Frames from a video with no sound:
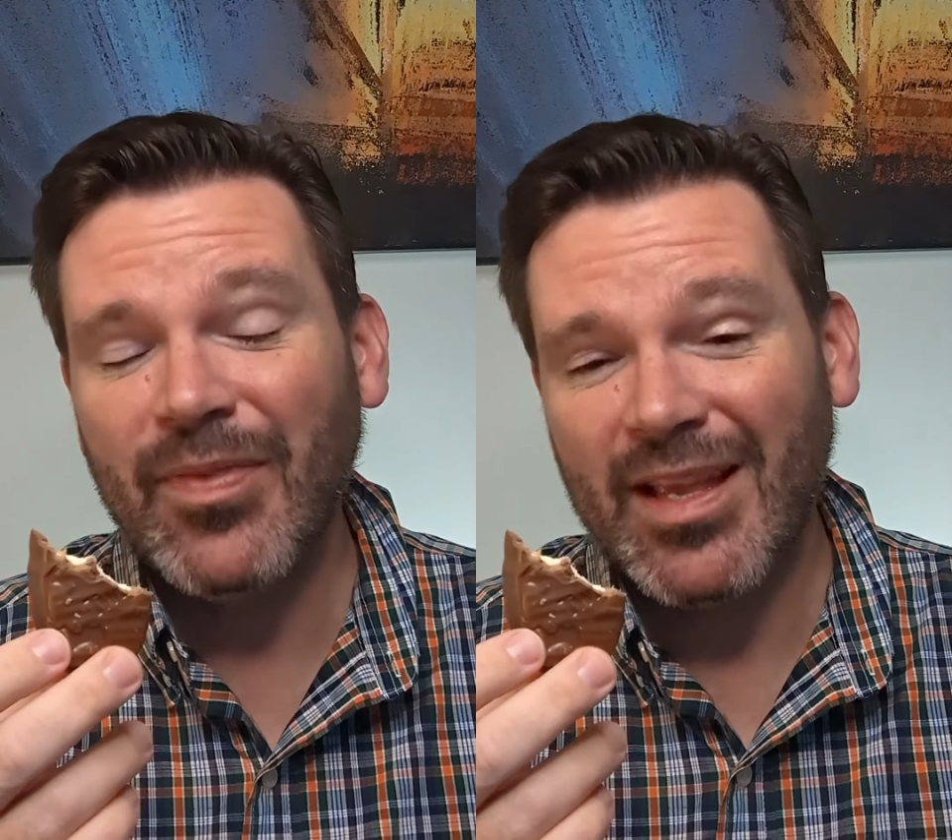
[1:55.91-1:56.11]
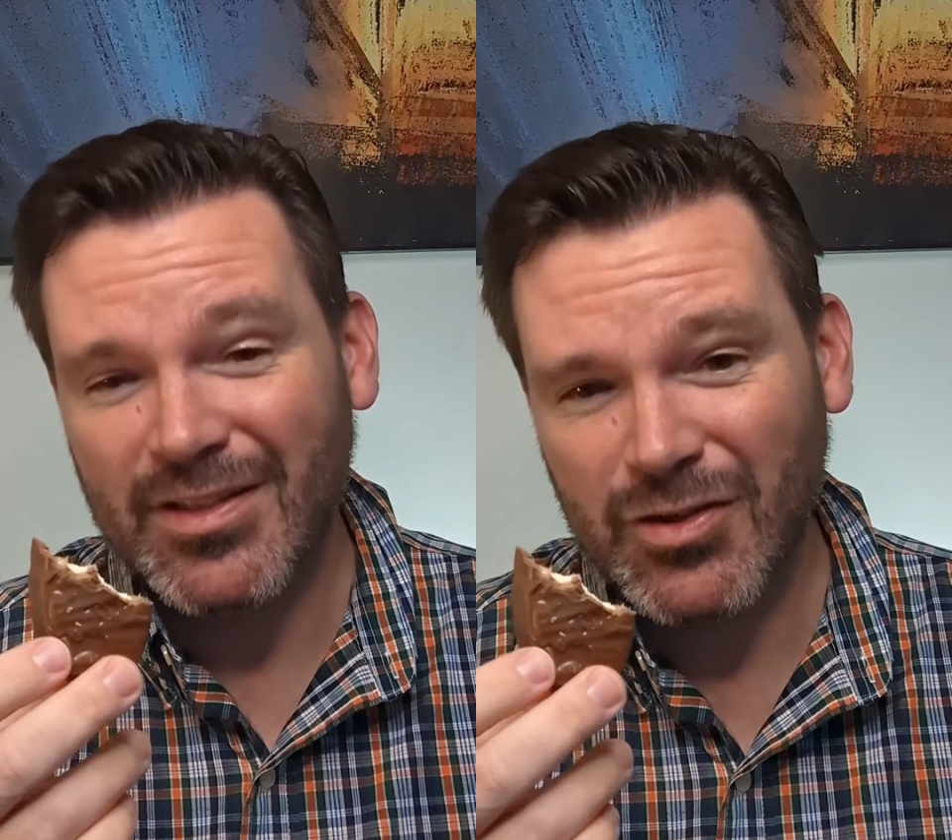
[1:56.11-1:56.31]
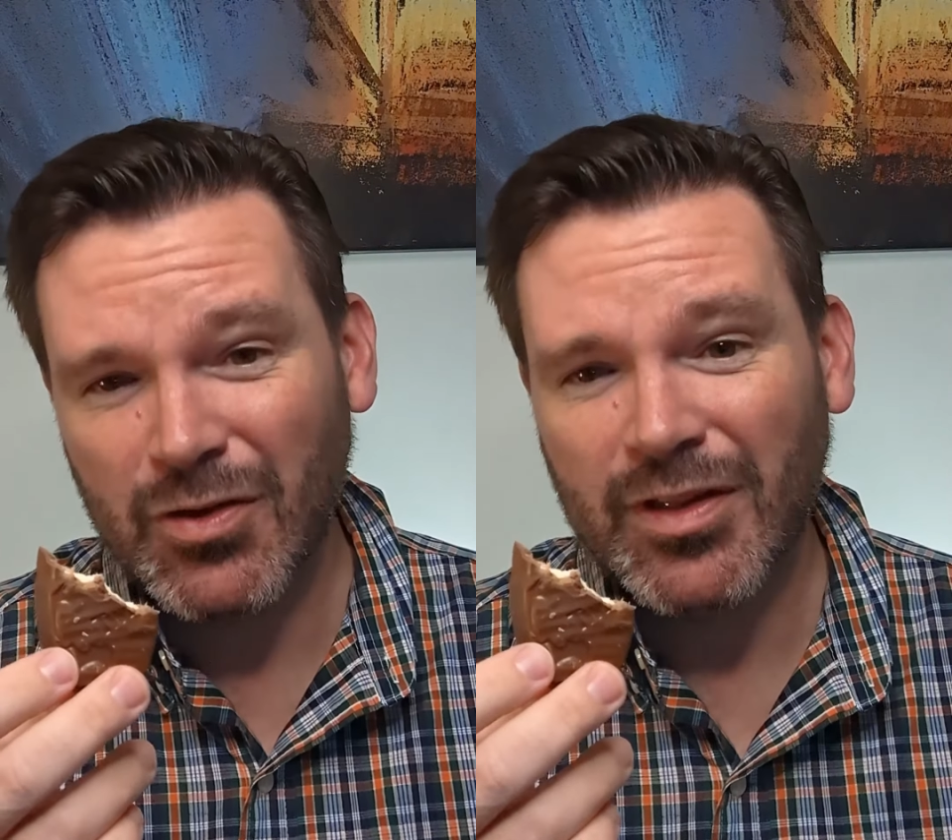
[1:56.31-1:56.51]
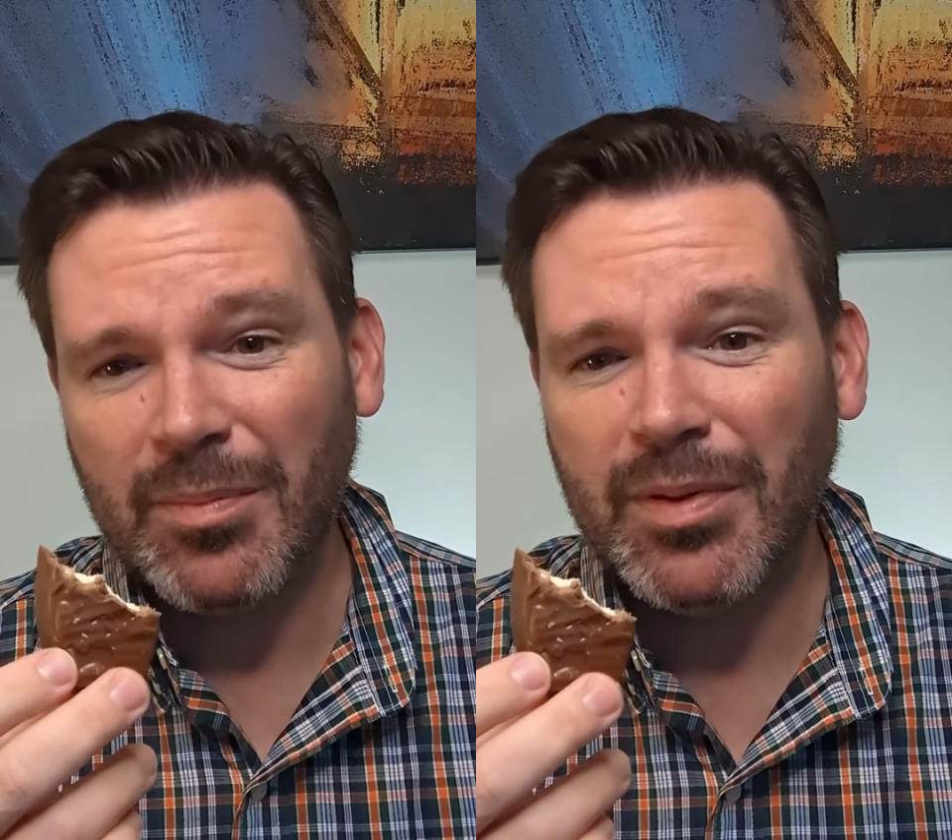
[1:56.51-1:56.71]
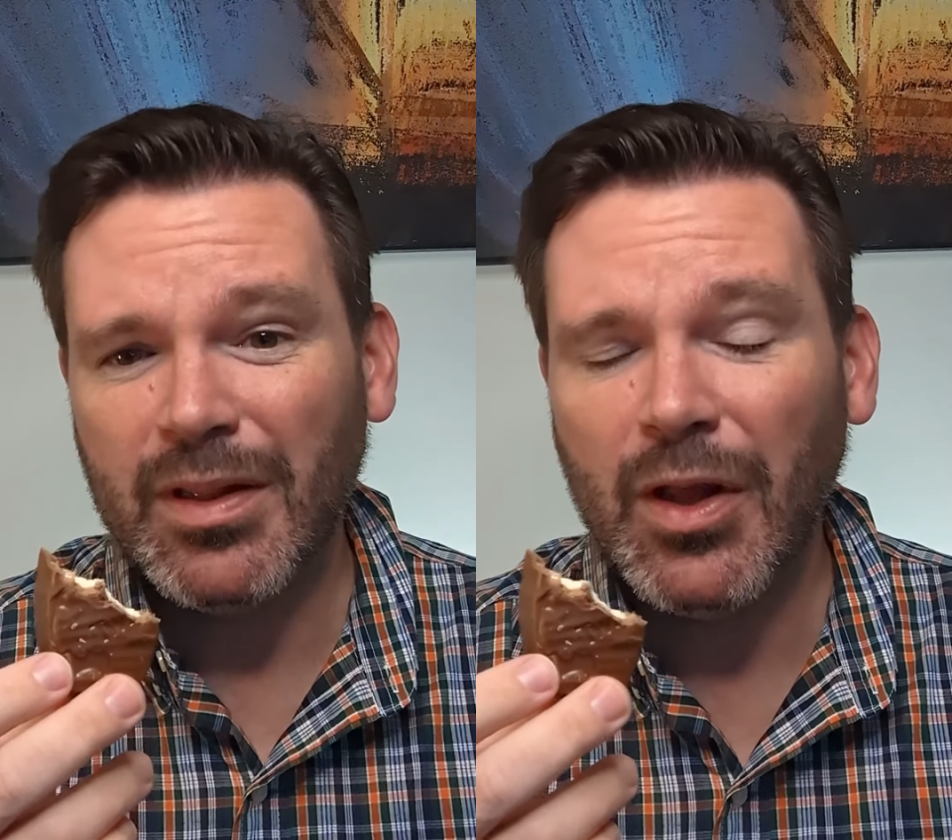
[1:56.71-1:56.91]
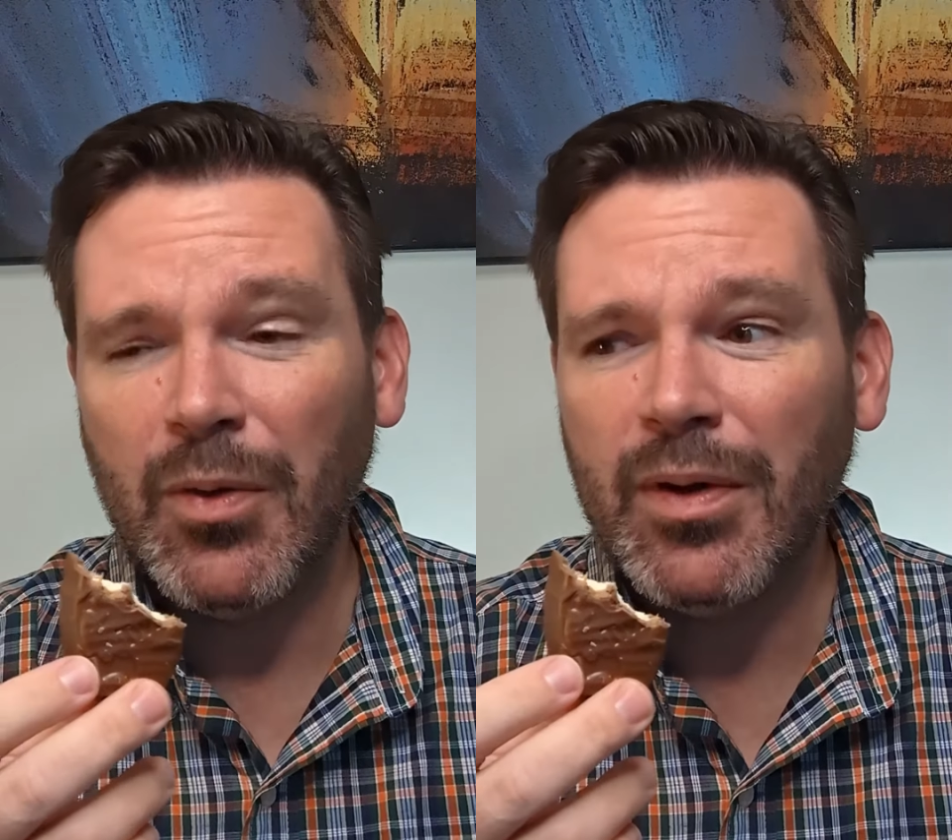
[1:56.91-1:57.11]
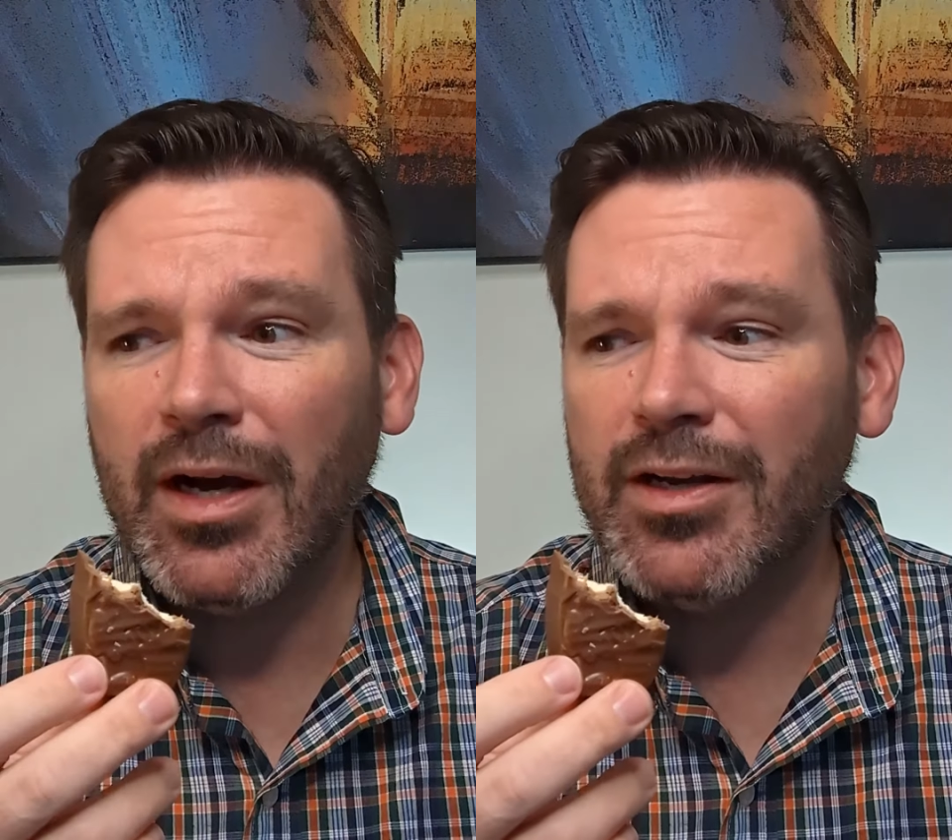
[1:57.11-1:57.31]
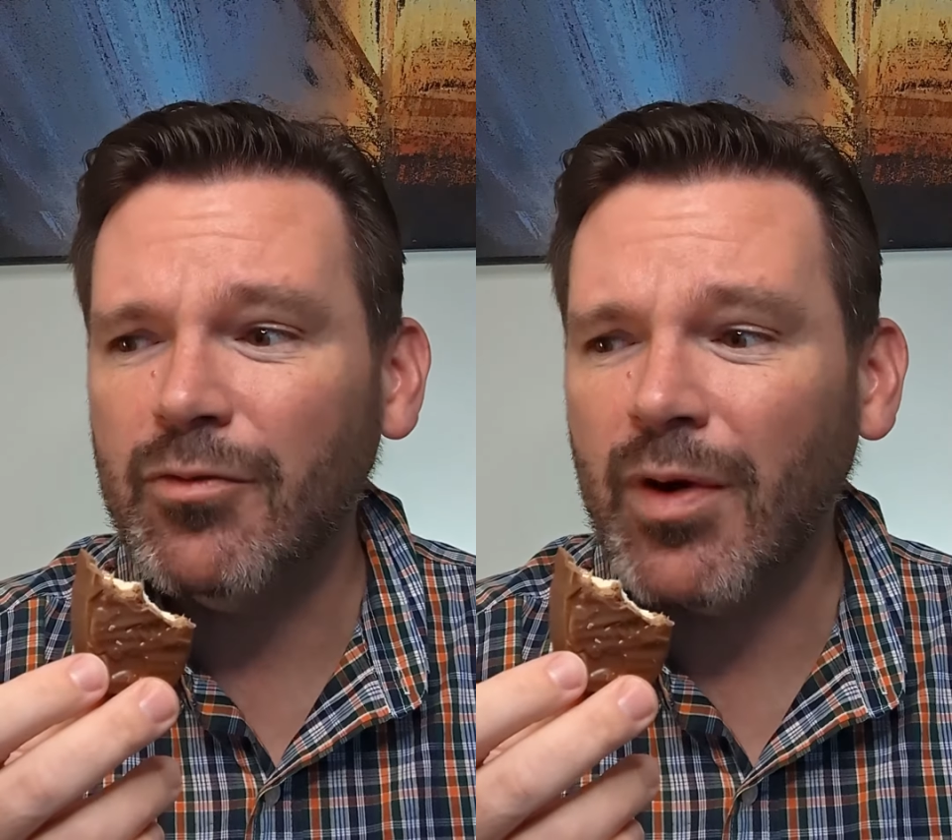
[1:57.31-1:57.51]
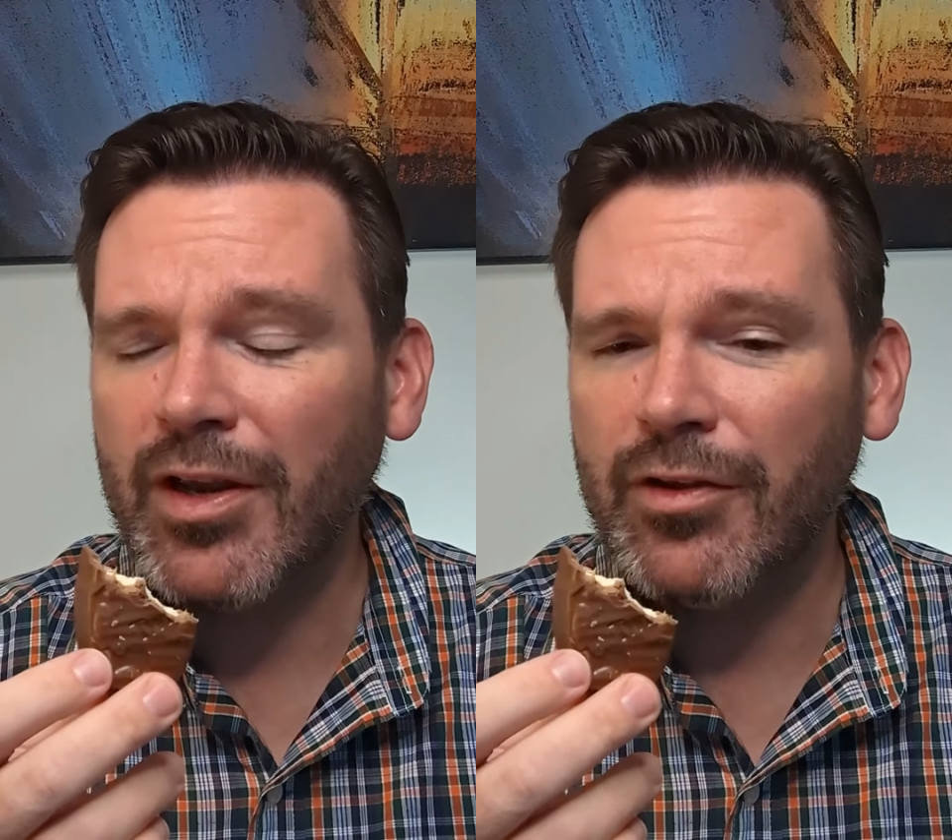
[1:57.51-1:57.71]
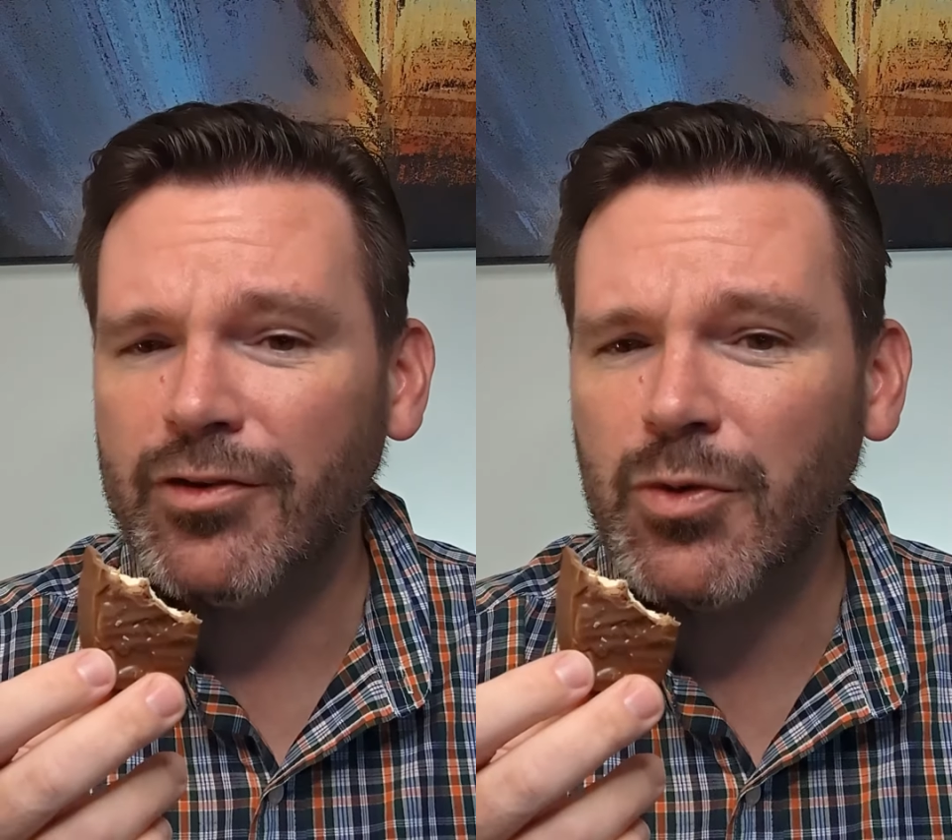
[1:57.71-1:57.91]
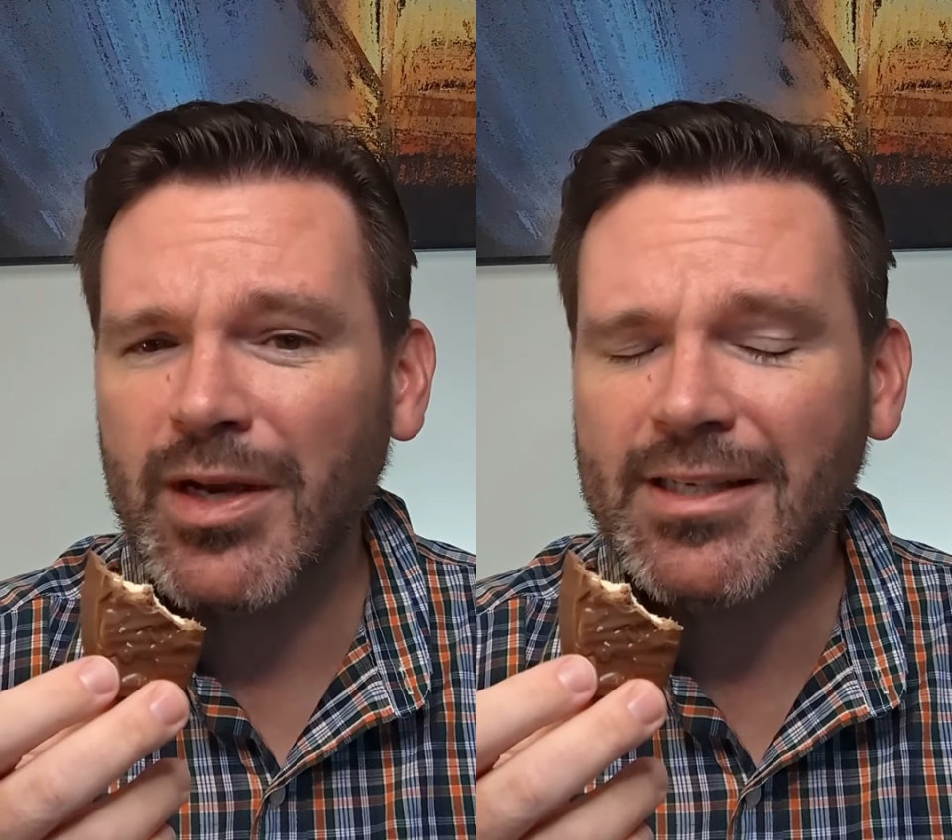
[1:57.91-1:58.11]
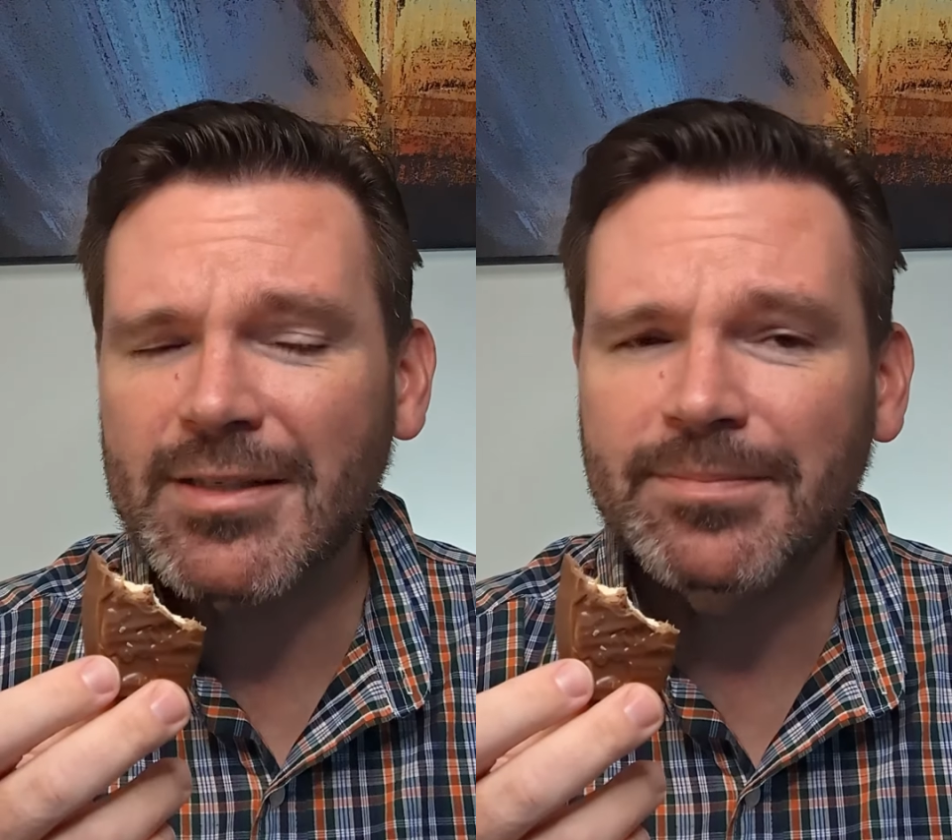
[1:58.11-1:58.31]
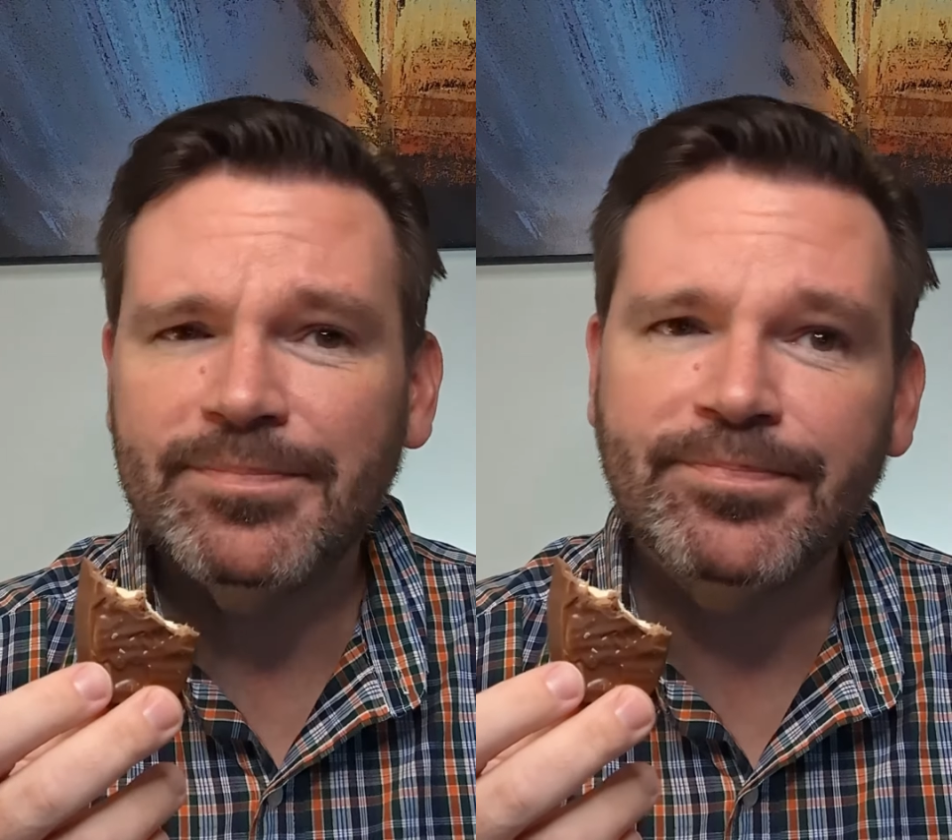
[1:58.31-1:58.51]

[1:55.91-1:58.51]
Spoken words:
it's certainly below a regular TWIX.